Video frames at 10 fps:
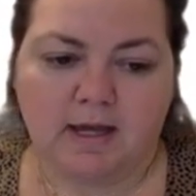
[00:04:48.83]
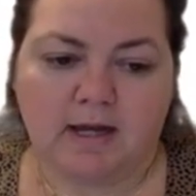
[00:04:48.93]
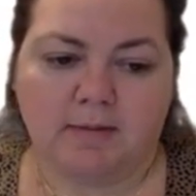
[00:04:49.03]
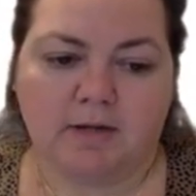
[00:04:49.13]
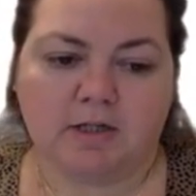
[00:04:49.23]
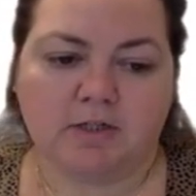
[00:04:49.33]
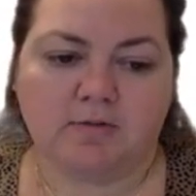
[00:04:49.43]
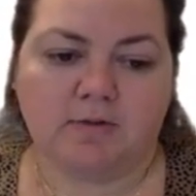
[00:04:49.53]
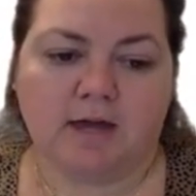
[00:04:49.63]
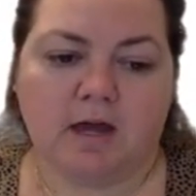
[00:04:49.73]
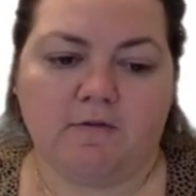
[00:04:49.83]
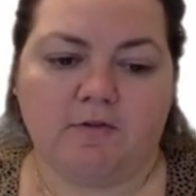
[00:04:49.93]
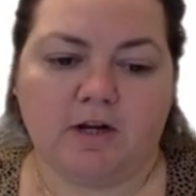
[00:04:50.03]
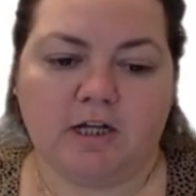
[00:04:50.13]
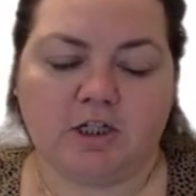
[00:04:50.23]
And I'm going to do that
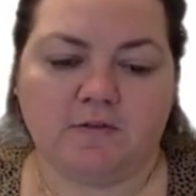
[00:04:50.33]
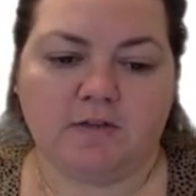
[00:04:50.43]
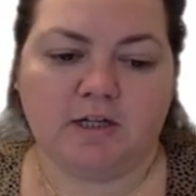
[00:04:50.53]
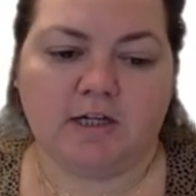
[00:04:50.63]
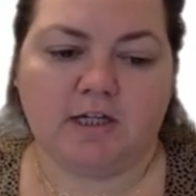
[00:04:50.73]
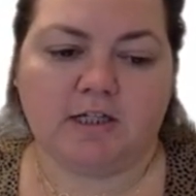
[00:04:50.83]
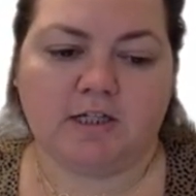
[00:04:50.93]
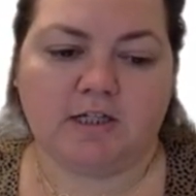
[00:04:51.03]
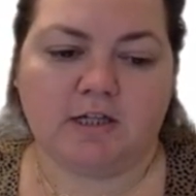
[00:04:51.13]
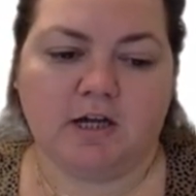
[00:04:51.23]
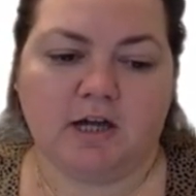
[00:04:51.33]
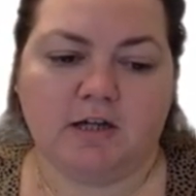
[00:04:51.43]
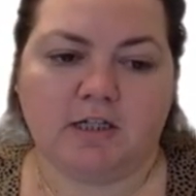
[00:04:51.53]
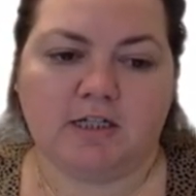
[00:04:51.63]
for each of these, uh,